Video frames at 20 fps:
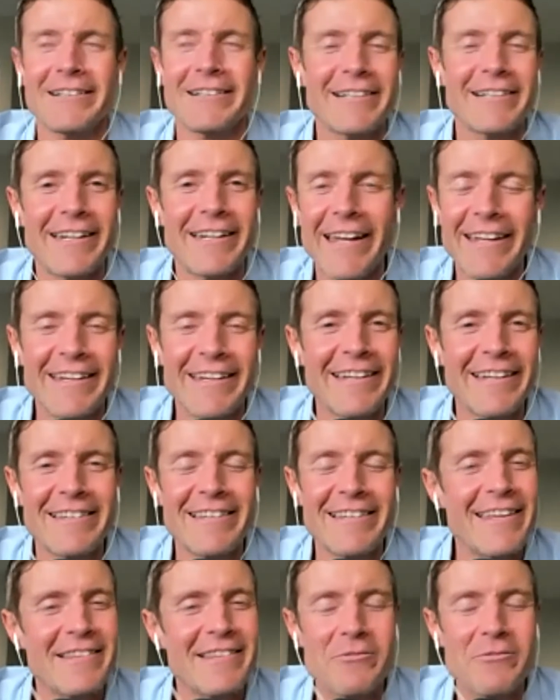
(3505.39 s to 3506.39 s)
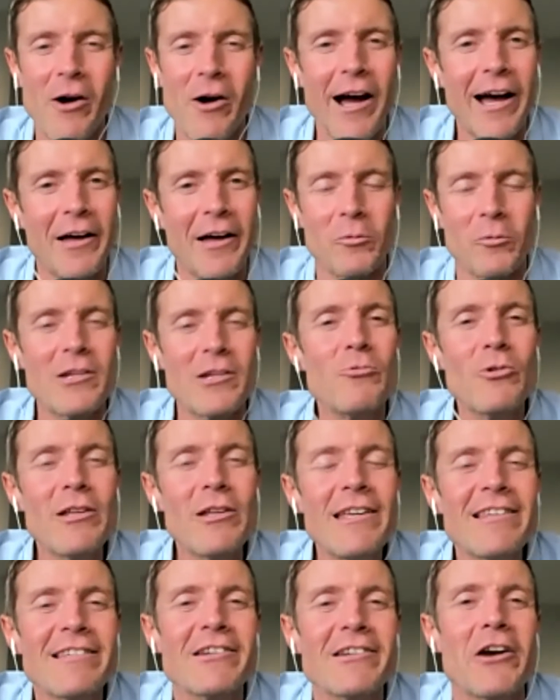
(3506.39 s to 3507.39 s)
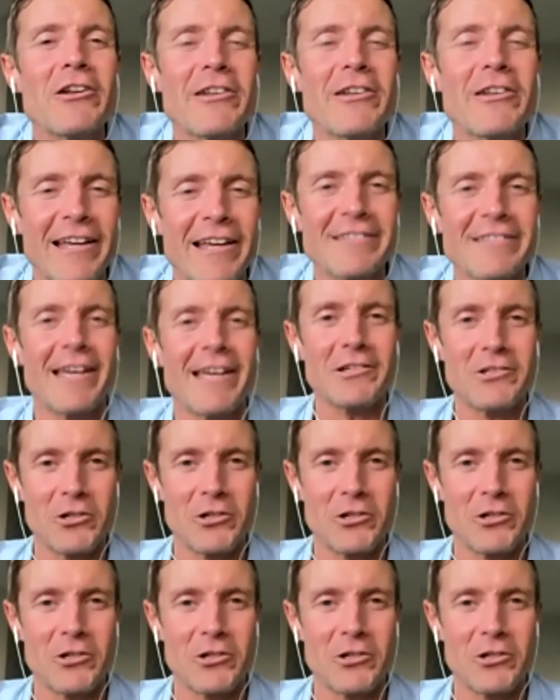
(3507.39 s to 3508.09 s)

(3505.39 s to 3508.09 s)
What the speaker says: And it's wild when you really start to dissect